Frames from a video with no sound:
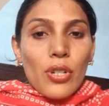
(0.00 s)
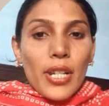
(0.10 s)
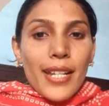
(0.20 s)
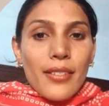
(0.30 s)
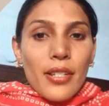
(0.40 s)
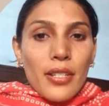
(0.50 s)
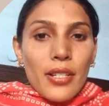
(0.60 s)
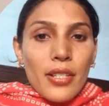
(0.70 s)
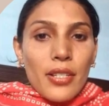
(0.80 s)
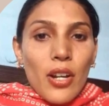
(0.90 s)
let's
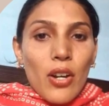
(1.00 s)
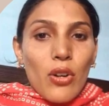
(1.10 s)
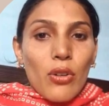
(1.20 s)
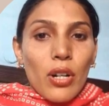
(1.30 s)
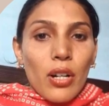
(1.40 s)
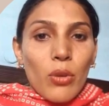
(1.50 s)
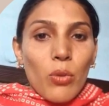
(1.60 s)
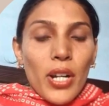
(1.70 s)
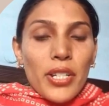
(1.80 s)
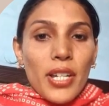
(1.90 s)
discuss now
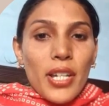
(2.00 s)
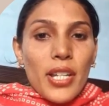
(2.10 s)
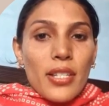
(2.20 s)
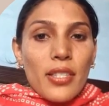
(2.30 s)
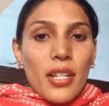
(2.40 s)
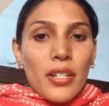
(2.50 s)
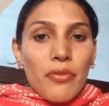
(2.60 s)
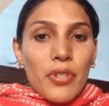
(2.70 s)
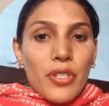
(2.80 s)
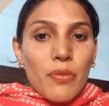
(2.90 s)
what is the
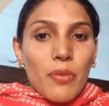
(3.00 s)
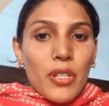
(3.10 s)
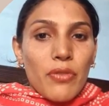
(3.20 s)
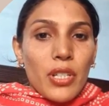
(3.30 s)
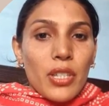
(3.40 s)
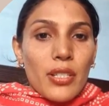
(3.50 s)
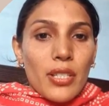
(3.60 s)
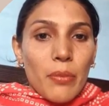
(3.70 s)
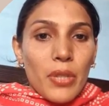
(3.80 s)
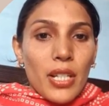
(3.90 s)
difference between the
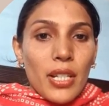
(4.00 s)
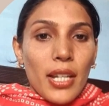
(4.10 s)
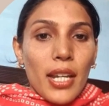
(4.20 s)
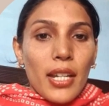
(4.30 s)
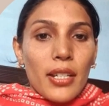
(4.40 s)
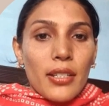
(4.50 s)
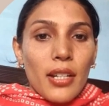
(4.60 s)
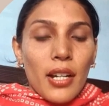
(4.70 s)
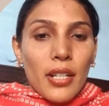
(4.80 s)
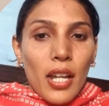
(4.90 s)
summary and
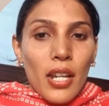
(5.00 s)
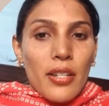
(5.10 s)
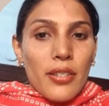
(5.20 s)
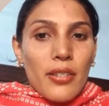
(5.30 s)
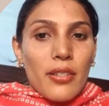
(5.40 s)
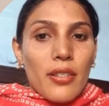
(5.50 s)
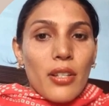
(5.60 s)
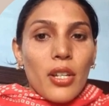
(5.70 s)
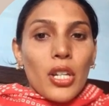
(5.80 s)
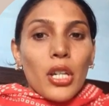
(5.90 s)
analysis.
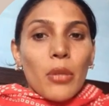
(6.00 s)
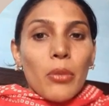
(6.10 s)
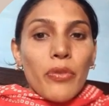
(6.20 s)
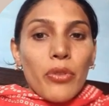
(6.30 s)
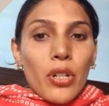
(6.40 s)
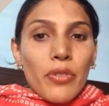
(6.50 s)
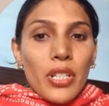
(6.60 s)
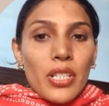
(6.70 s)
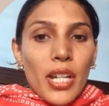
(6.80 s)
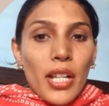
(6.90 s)
Before we
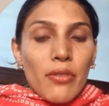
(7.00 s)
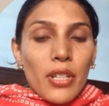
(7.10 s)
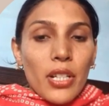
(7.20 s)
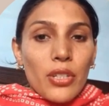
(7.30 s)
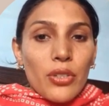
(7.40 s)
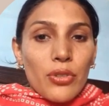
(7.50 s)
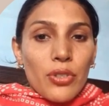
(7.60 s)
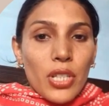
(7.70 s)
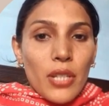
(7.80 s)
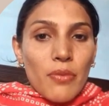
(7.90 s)
delve into the
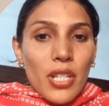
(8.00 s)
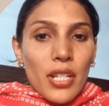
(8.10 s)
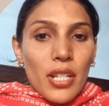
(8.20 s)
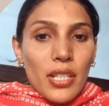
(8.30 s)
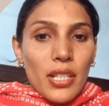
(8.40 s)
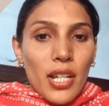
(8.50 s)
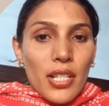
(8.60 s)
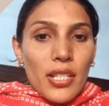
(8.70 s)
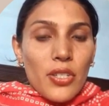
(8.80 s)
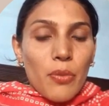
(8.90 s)
themes and ideas,
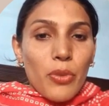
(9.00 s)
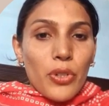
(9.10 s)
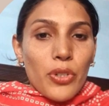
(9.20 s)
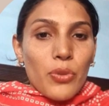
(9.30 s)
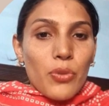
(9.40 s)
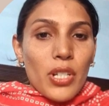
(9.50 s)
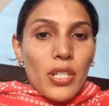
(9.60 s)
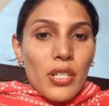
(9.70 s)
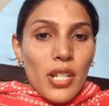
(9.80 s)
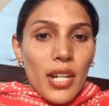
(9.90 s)
it's important to
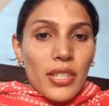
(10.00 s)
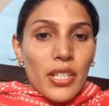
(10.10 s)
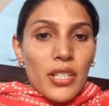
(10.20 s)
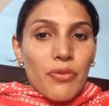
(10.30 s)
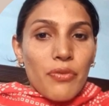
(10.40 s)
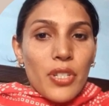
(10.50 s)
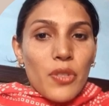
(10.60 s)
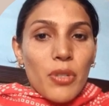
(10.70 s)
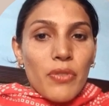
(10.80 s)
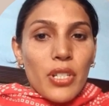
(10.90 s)
understand the difference
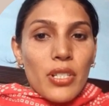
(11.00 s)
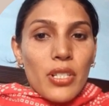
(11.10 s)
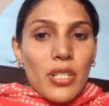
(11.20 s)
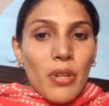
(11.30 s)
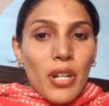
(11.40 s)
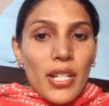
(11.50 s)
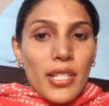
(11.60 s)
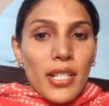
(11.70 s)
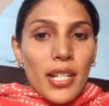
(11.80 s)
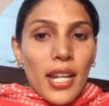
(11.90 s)
between
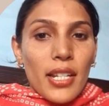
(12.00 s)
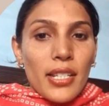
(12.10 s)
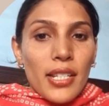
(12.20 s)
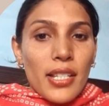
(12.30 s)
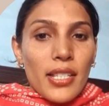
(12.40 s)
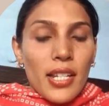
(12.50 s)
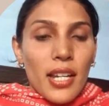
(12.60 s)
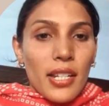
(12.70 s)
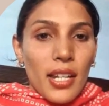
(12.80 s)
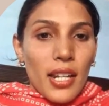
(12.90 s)
summarizing and text
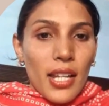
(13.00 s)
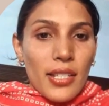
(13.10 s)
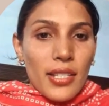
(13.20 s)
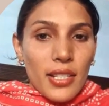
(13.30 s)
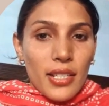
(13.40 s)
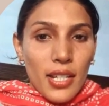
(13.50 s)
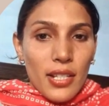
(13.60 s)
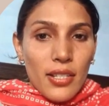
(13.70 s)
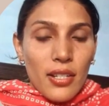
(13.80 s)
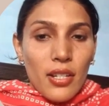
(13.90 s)
and analyzing a
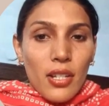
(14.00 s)
text.